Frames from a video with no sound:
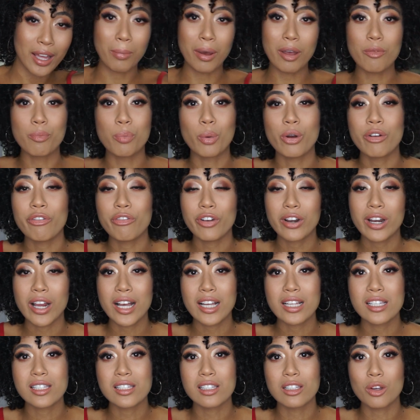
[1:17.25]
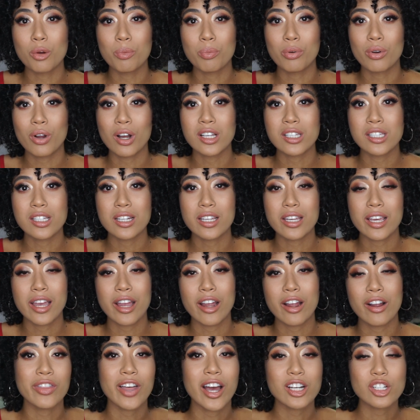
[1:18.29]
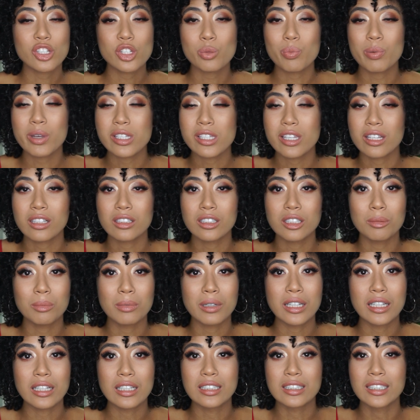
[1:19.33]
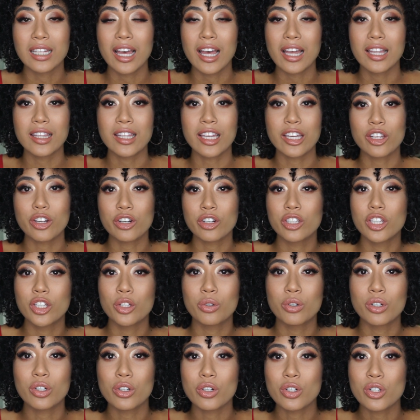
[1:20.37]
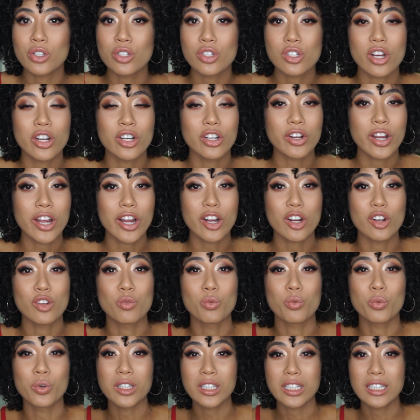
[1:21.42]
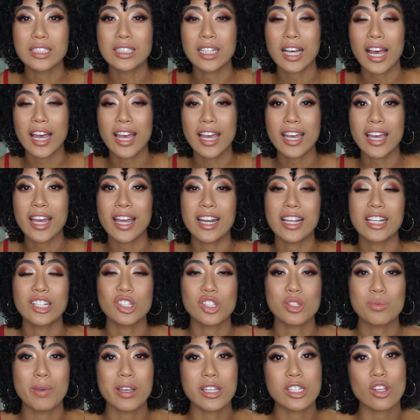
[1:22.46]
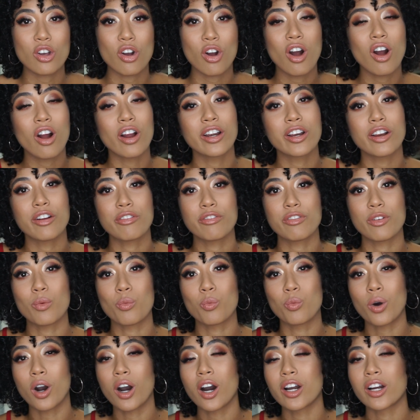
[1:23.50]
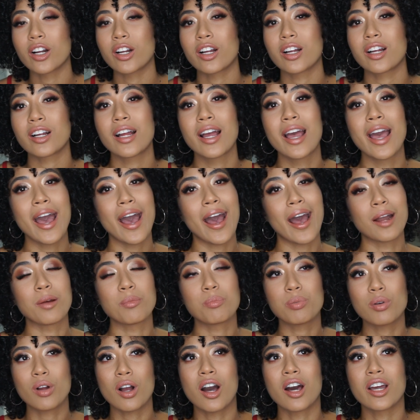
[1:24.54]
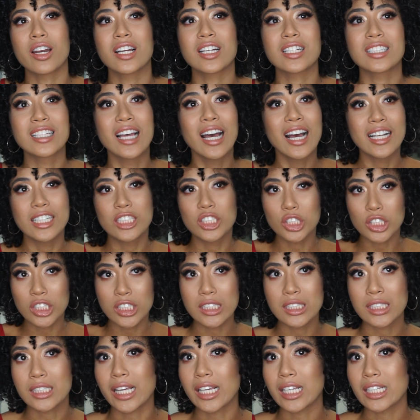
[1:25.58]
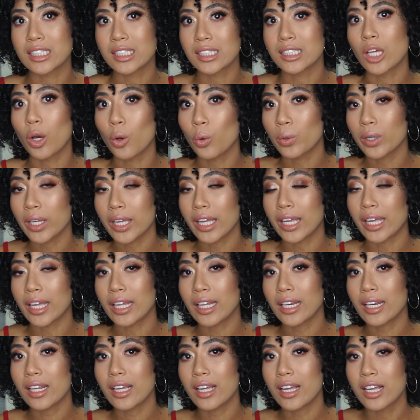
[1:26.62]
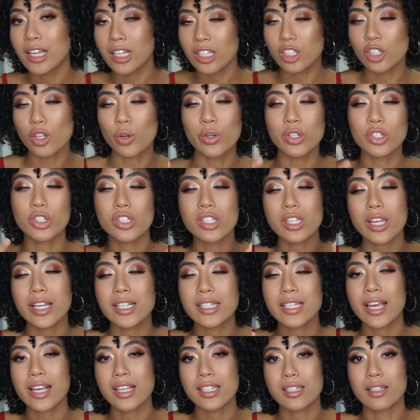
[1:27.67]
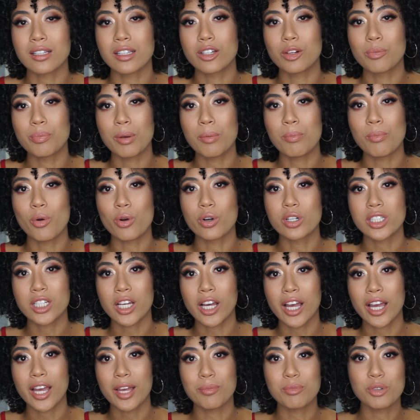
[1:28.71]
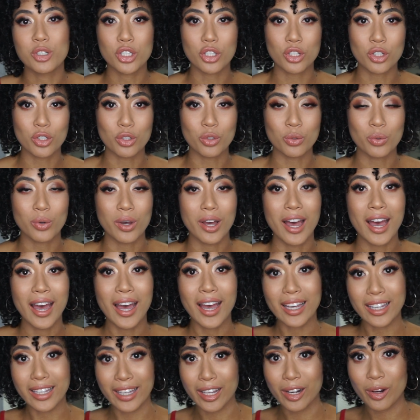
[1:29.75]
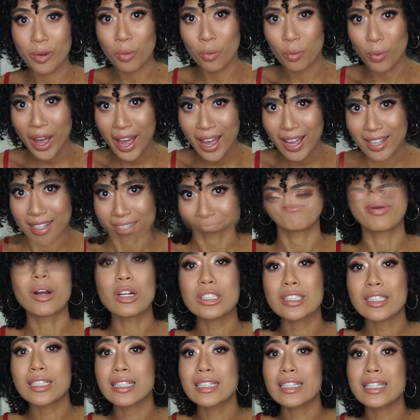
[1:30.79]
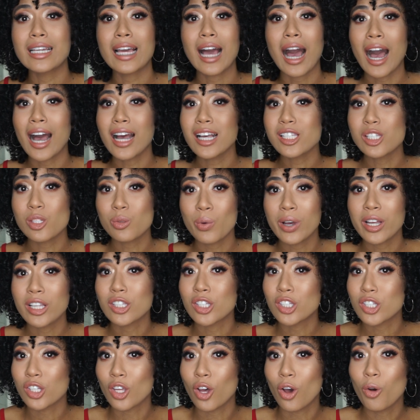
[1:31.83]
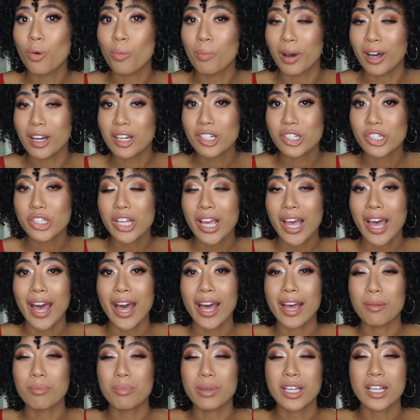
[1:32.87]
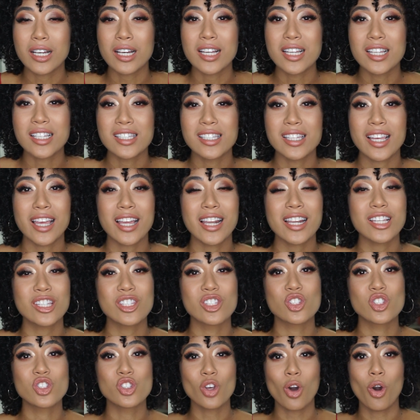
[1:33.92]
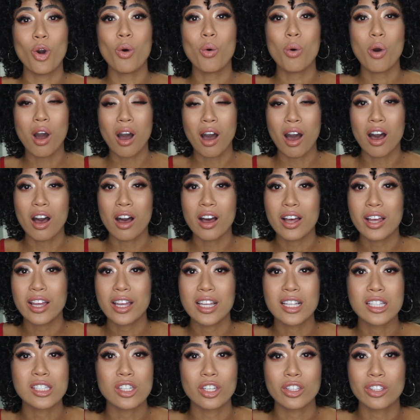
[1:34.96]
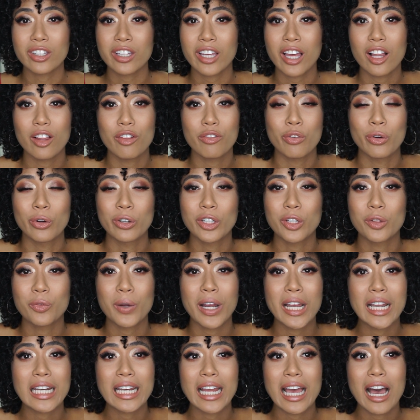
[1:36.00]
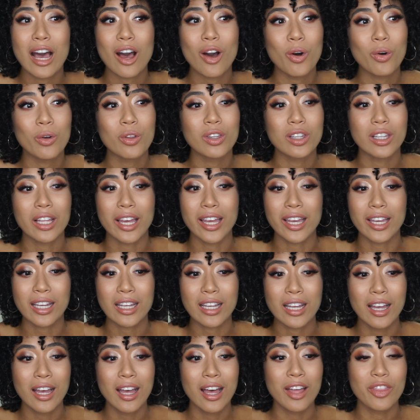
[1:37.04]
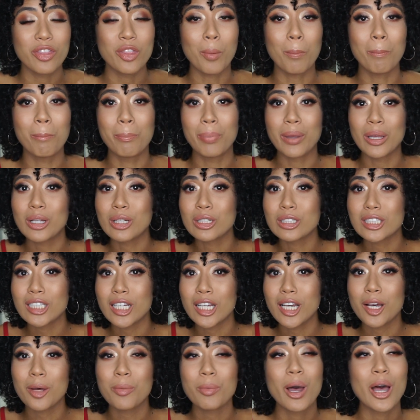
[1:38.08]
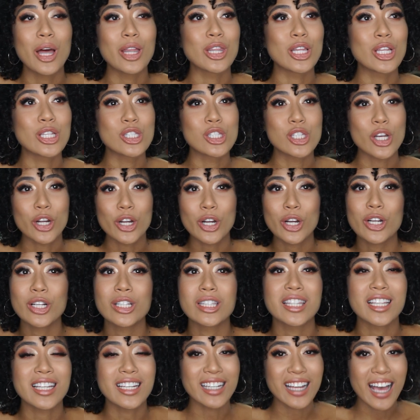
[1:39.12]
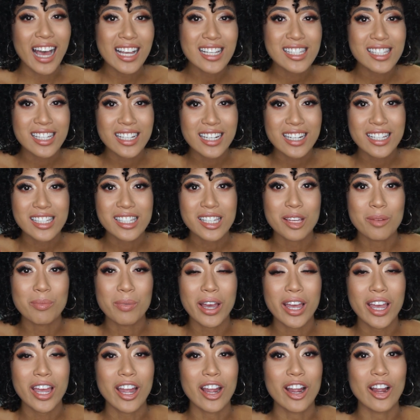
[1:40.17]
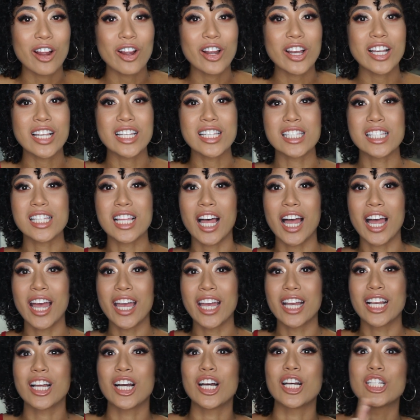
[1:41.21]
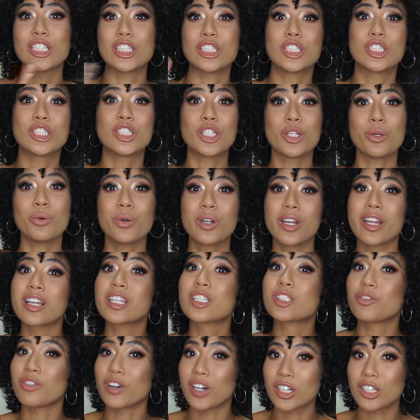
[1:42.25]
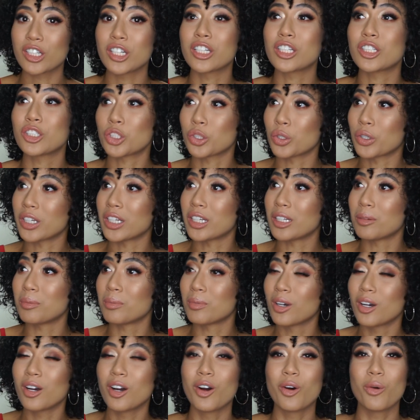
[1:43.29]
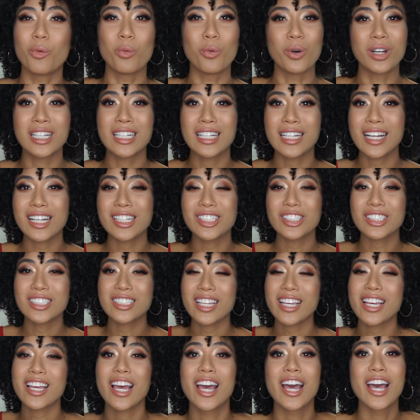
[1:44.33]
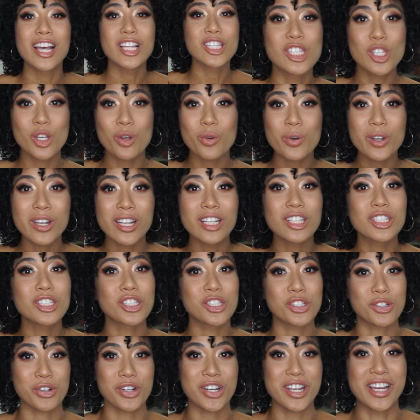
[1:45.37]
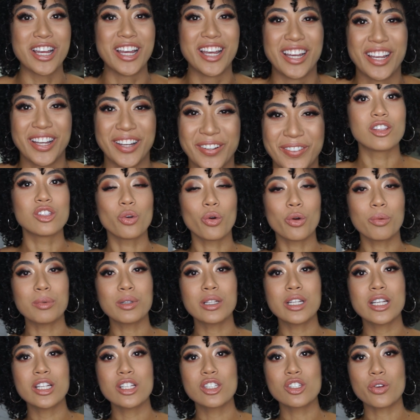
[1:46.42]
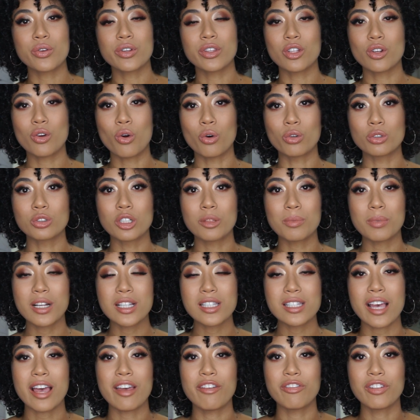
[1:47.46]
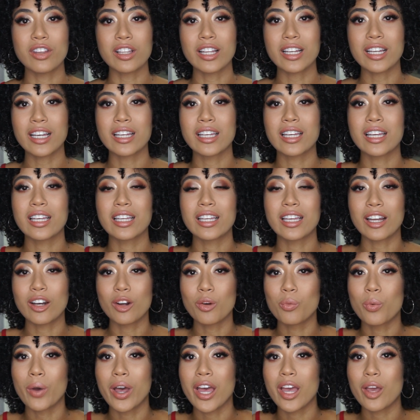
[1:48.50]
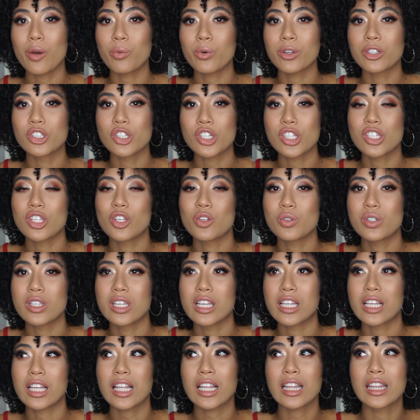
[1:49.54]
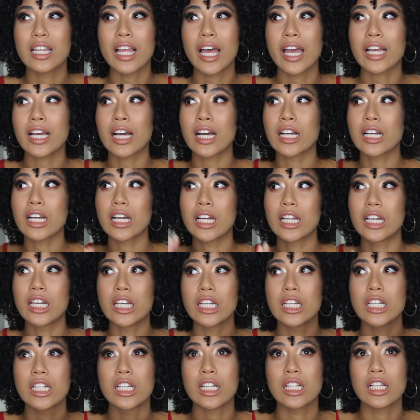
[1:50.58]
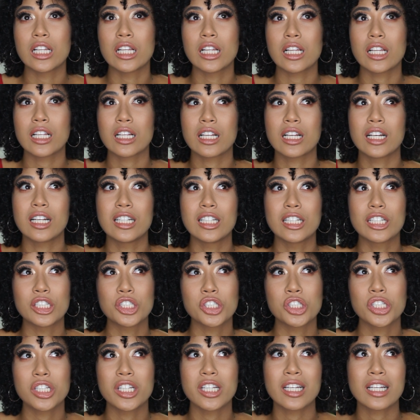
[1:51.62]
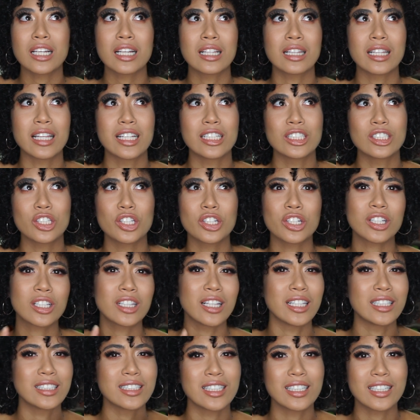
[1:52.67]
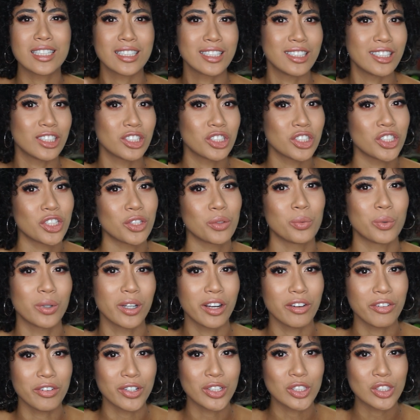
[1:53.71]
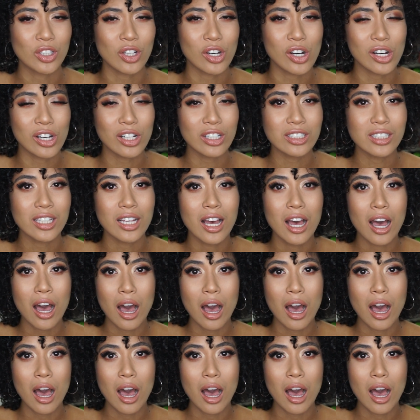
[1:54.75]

My boyfriend has low porosity hair. That just basically means that your cuticles on your hair are really tight, and it just makes it harder for water and product to just like soak in. So it just like takes a little bit more time to get it wet. Personally, I sweat so much, and because it is so hot in Southern California right now, like the buildup, the dirt, the nastiness in my hair is like to an extreme. What did I just say? To an extreme. Normally during the colder months, I feel like I can get away with just using like a conditioning cleansing conditioner, whatever it's called.